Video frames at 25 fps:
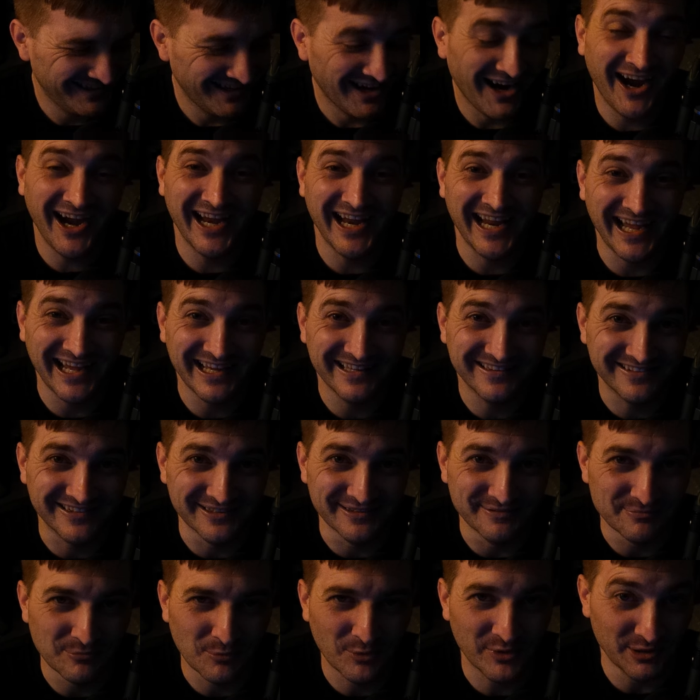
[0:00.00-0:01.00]
I hate
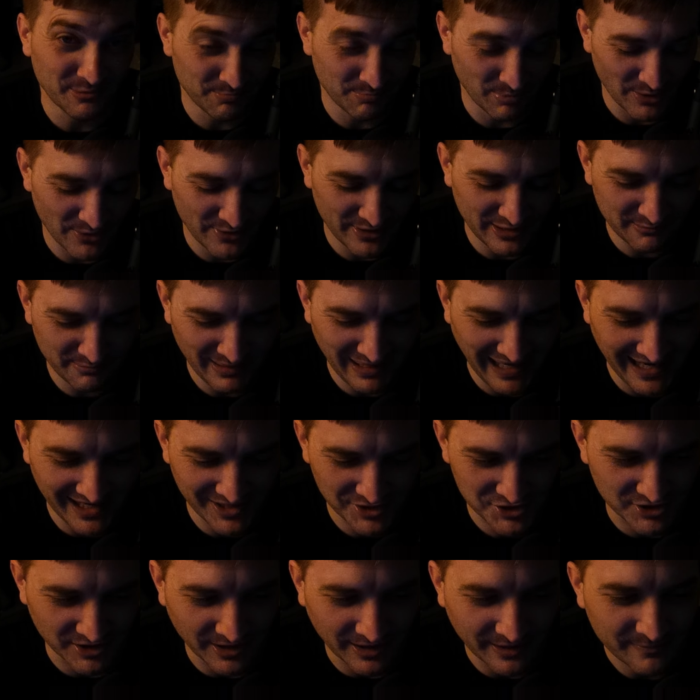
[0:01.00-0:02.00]
them with a burning
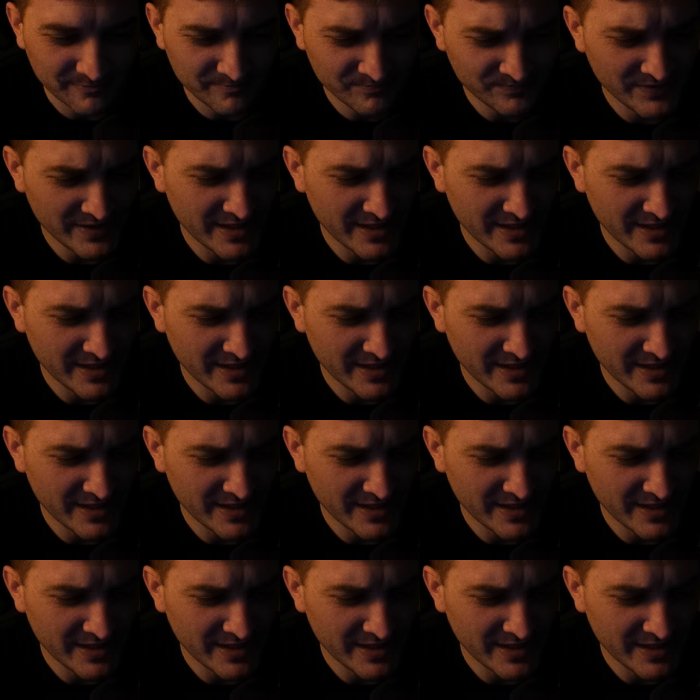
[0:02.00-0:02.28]
passion.